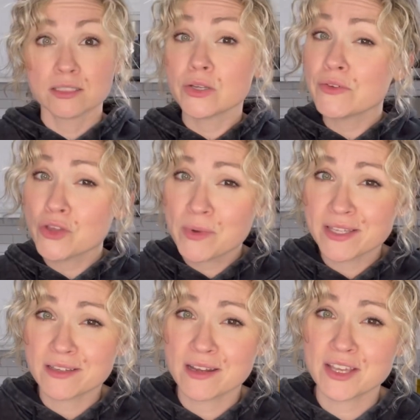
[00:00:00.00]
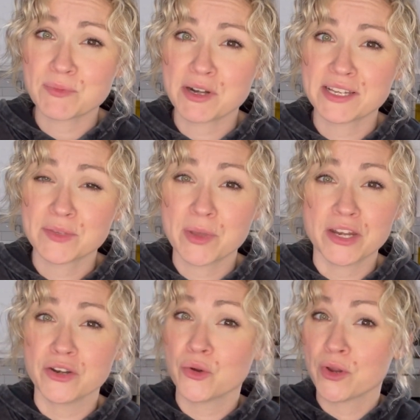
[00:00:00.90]
Now, even though my son has
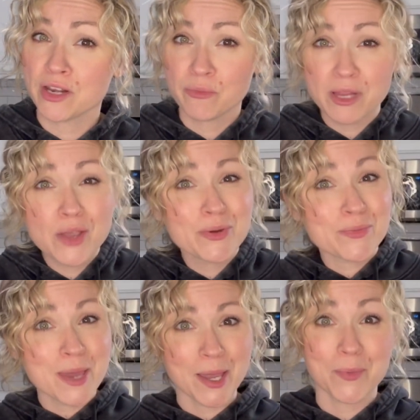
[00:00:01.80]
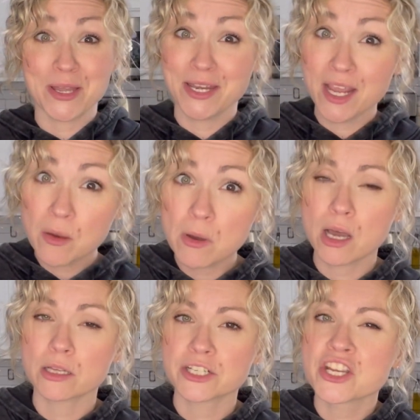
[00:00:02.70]
participated in creative play with makeup and nail
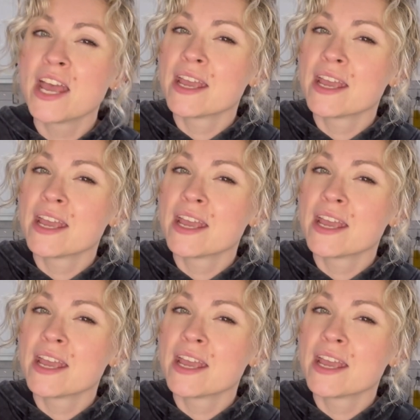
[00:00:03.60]
polish,